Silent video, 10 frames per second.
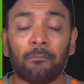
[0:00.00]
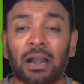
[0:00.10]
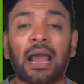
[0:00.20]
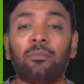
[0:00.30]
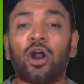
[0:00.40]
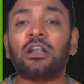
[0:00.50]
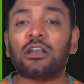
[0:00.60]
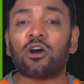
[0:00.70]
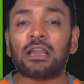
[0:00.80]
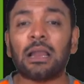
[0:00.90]
But I'm not
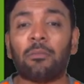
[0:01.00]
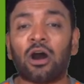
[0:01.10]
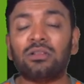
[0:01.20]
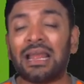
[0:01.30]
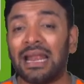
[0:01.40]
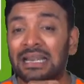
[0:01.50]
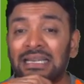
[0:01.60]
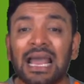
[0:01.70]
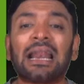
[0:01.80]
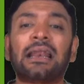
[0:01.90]
talking about the
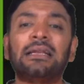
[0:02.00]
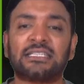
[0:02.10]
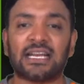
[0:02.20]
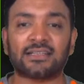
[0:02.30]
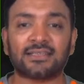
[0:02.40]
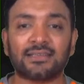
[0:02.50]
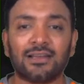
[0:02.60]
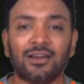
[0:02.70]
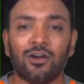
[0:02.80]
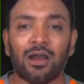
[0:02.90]
entire right shares.
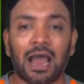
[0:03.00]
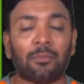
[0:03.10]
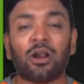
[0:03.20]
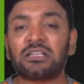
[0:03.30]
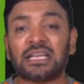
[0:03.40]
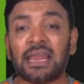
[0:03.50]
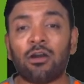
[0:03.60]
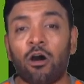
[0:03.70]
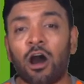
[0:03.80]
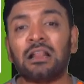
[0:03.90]
I'm not
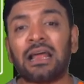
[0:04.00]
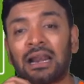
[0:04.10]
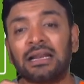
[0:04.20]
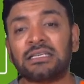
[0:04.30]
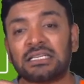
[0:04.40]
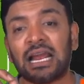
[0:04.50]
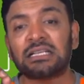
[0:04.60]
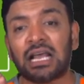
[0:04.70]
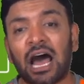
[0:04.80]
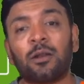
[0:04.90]
saying all the right
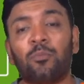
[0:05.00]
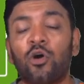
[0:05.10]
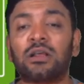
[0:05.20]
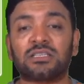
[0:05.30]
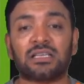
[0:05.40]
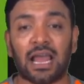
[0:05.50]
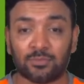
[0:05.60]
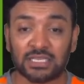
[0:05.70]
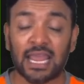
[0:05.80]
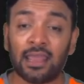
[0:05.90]
shares are bonus.
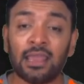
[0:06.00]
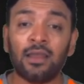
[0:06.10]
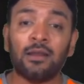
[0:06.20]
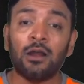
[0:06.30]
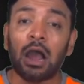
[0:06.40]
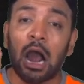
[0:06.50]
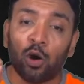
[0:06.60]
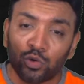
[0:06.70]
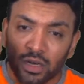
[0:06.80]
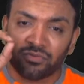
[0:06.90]
I'm saying
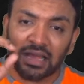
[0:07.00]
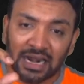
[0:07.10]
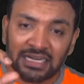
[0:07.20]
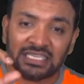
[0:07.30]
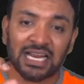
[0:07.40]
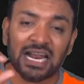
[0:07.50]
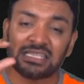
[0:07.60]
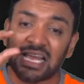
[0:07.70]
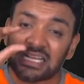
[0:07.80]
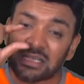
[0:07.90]
out of the right share,
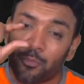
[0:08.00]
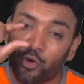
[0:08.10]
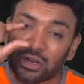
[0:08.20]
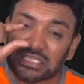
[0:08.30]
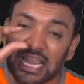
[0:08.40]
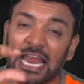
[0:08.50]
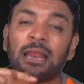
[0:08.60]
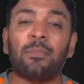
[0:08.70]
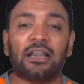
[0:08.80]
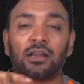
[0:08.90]
there is a bonus
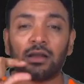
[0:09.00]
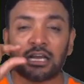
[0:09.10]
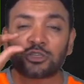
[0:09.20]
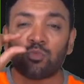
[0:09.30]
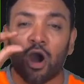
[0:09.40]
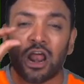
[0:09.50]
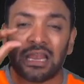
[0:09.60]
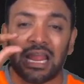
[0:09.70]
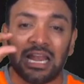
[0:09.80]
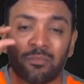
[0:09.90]
element, a
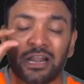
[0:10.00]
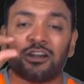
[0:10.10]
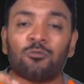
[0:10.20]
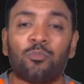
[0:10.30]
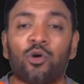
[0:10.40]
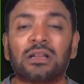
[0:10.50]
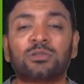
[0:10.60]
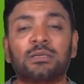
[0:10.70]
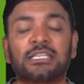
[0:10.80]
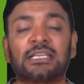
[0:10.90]
small element of
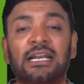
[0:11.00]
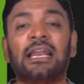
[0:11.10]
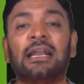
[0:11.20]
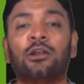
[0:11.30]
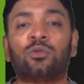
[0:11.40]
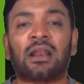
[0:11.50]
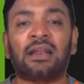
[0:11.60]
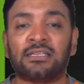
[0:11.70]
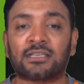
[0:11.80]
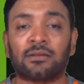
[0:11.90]
bonus which is hidden into the
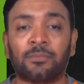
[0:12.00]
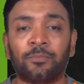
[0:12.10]
rights.